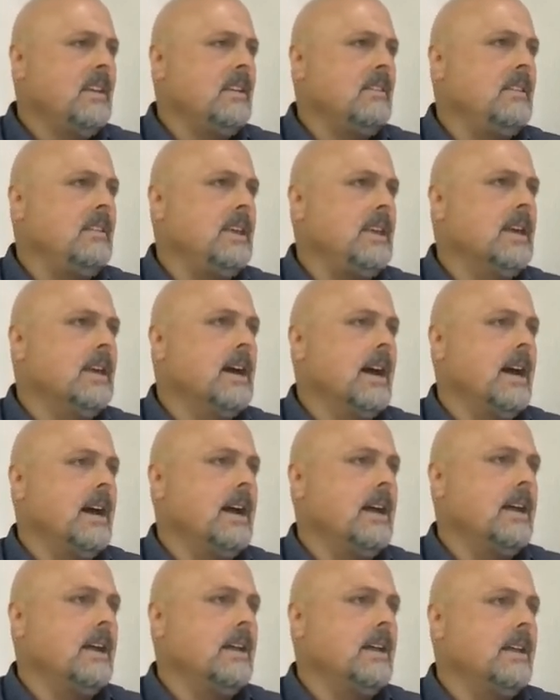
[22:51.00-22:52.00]
The
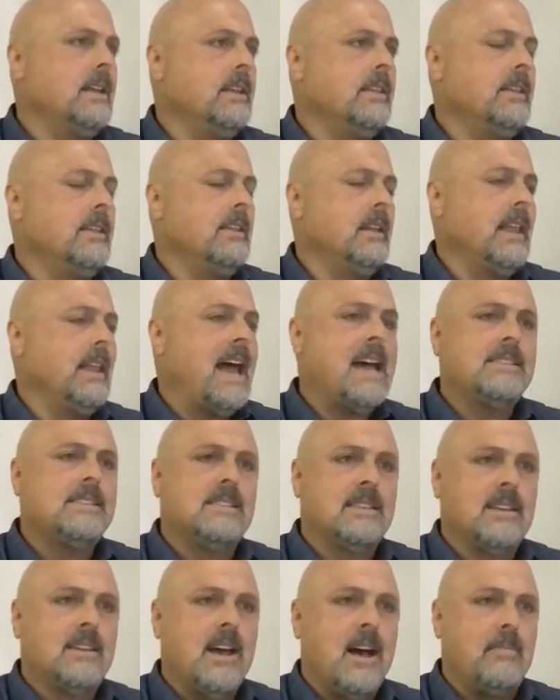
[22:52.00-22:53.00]
uh, the
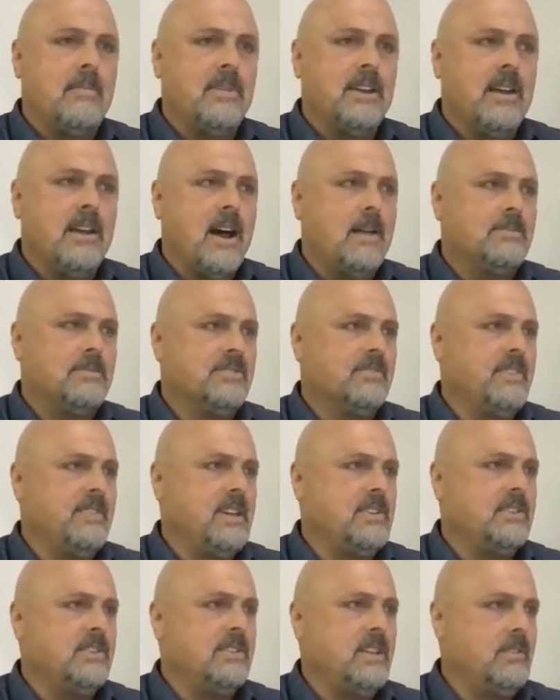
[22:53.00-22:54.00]
last common
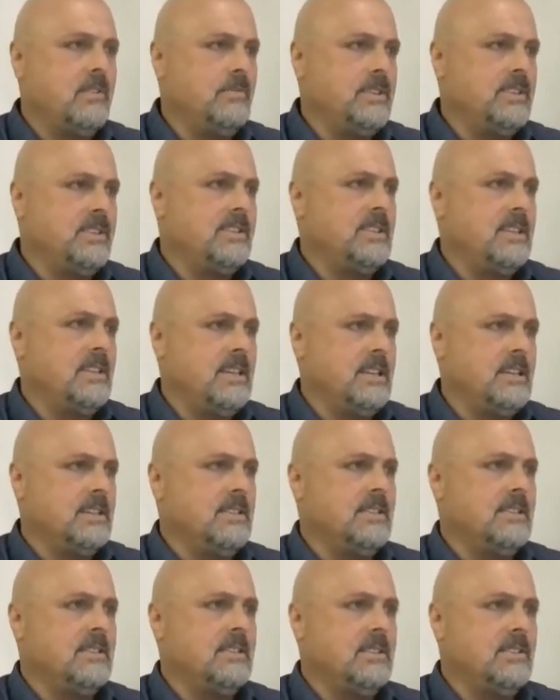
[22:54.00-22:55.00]
observation that we see
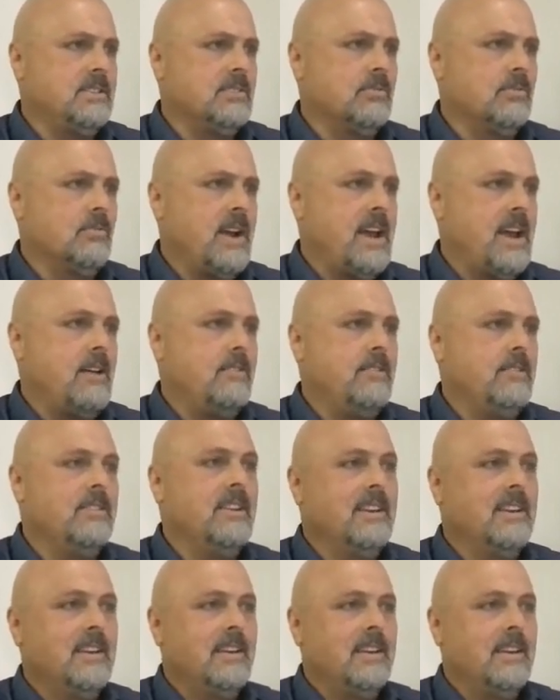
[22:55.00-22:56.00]
is is around,
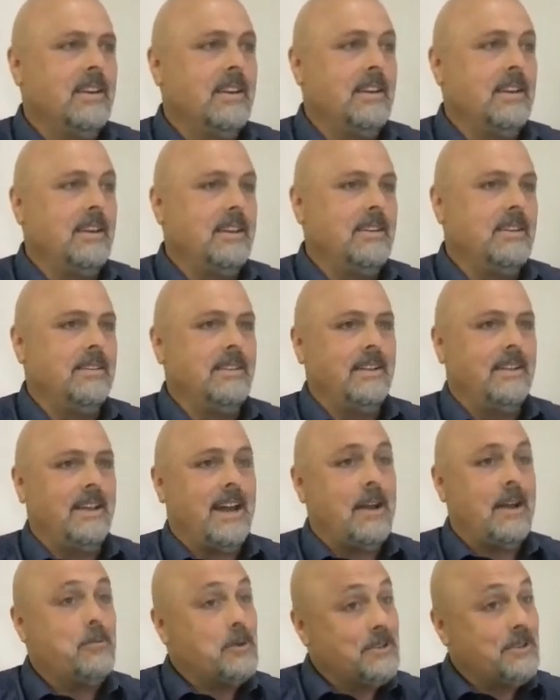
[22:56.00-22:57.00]
and and
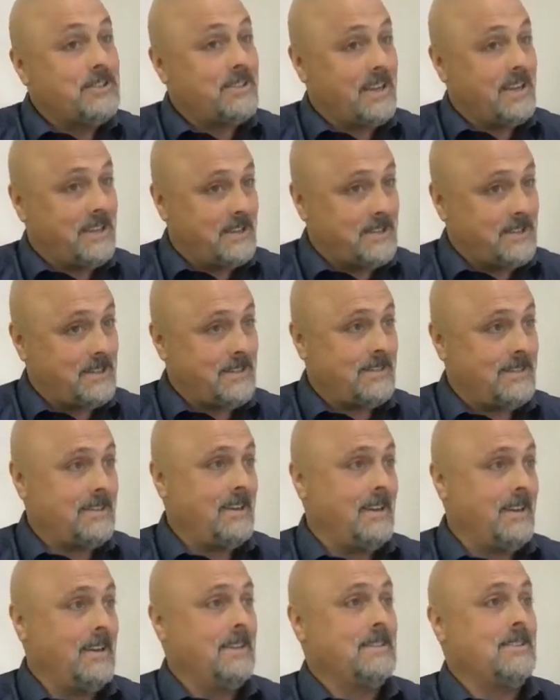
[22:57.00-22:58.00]
I will say this:
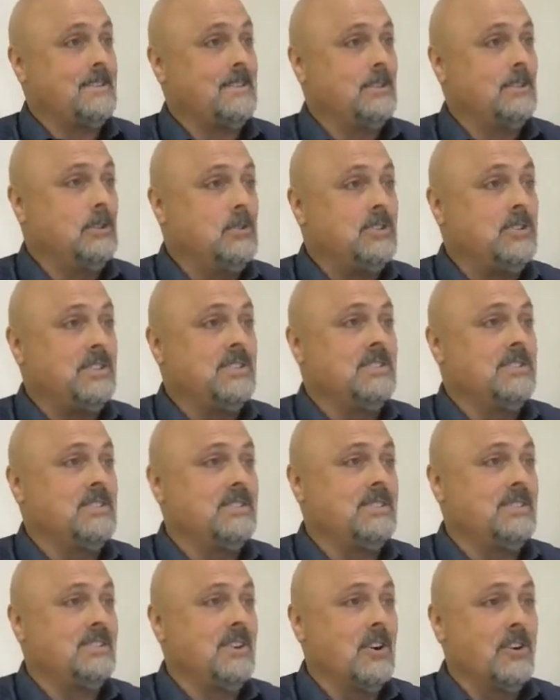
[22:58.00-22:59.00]
uh,
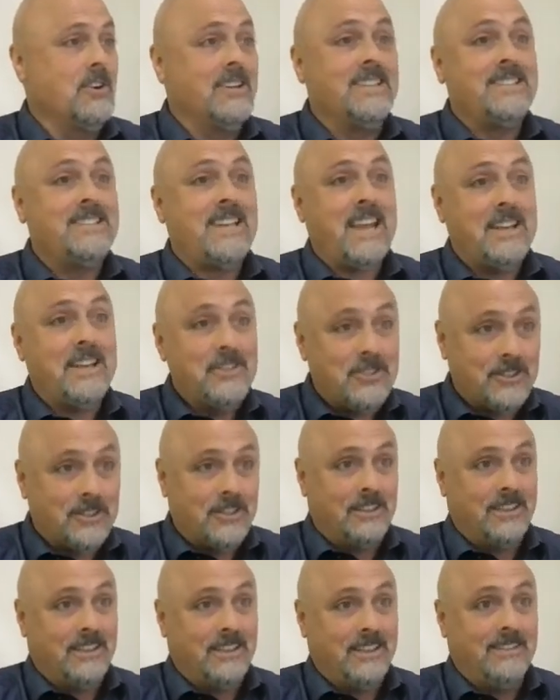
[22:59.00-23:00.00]
solutions are
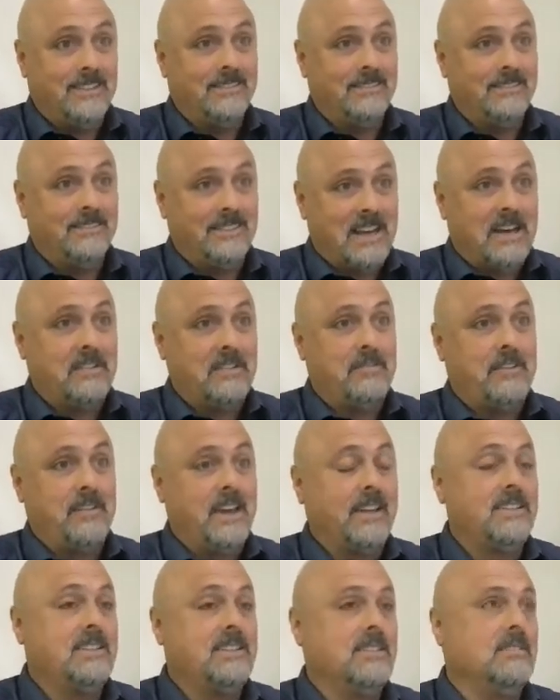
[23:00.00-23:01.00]
intentionally not
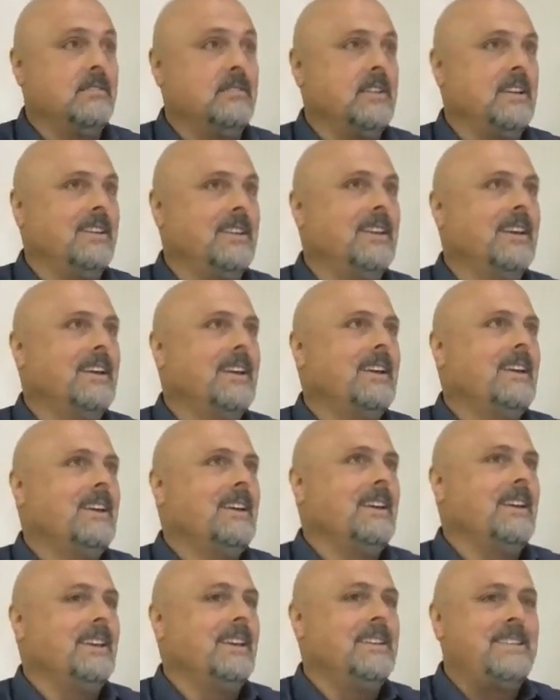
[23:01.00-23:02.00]
effective, and
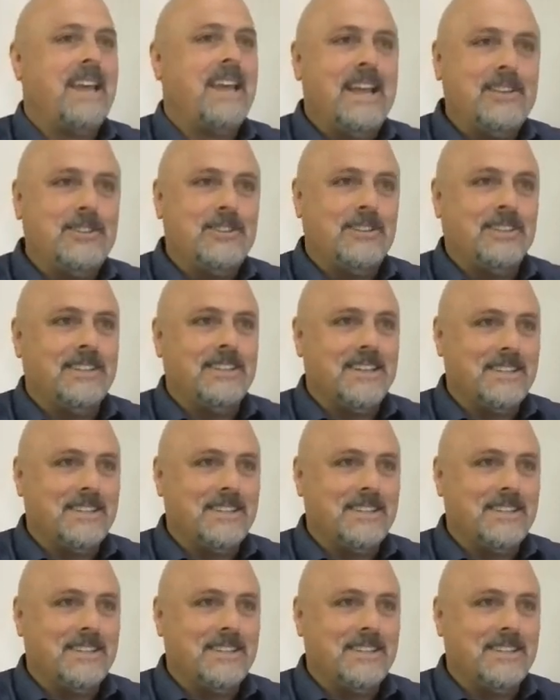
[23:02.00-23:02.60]
intention